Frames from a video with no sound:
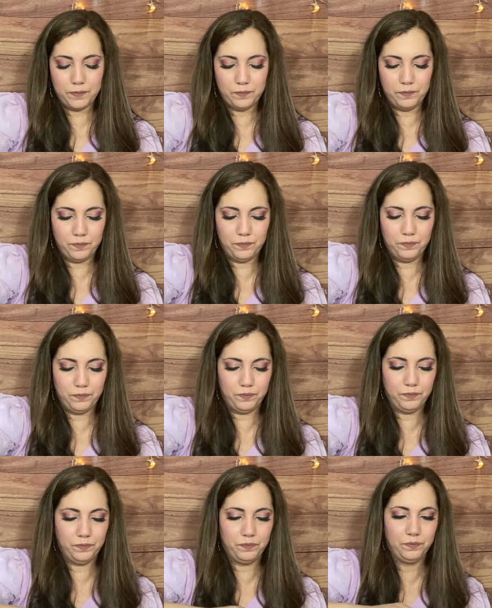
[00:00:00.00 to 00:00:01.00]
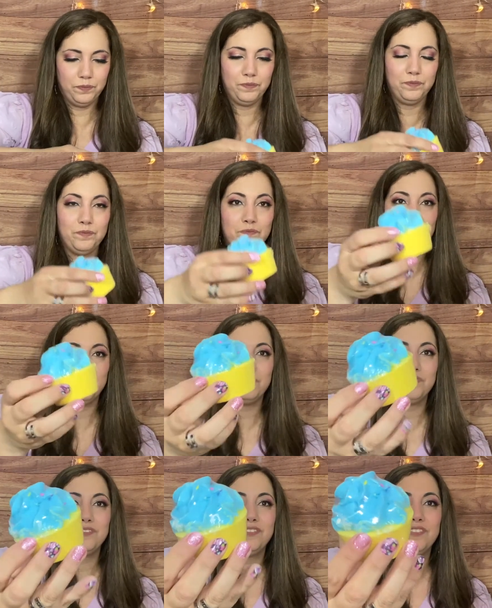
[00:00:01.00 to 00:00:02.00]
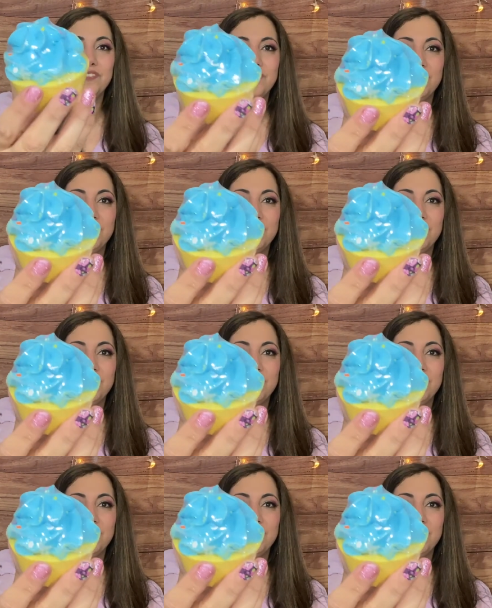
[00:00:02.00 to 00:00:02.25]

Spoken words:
(silence)